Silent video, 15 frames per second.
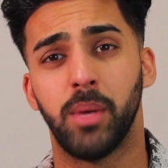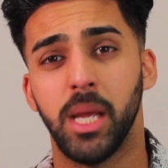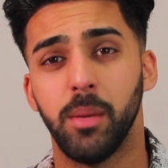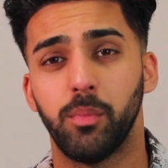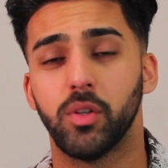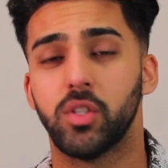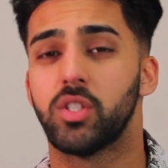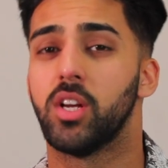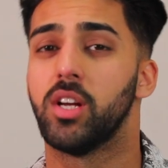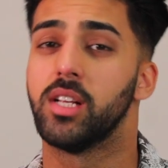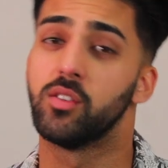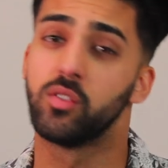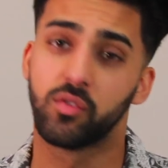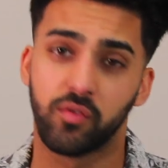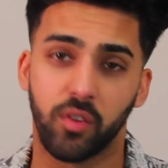people. So
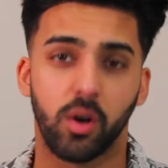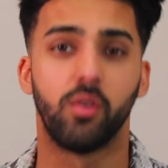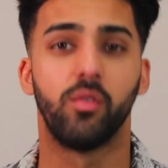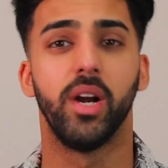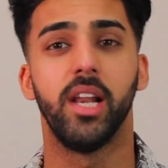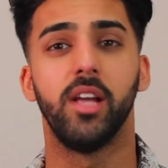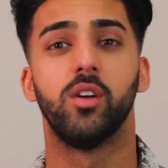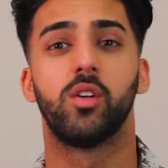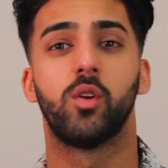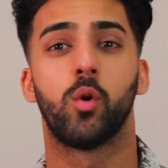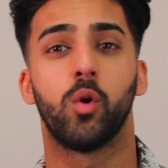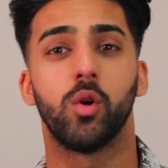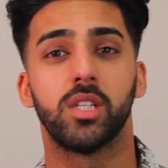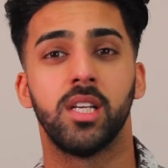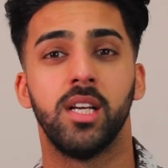it was for a really good
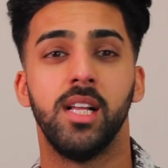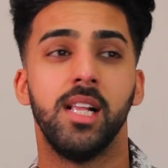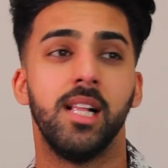cause.